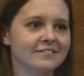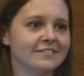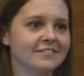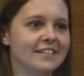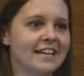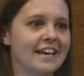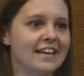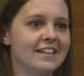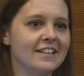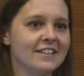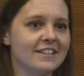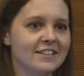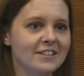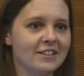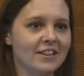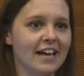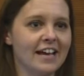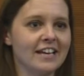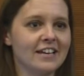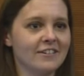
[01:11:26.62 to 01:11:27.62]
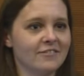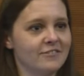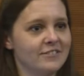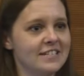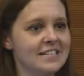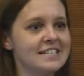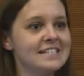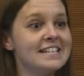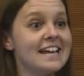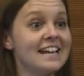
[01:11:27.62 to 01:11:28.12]
that like
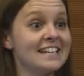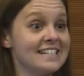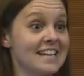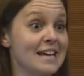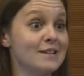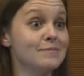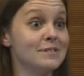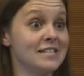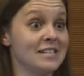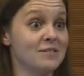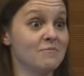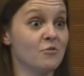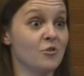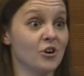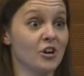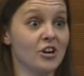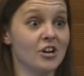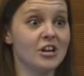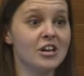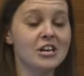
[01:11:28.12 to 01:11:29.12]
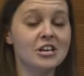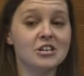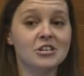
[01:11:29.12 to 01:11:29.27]
didn't take tapes anymore.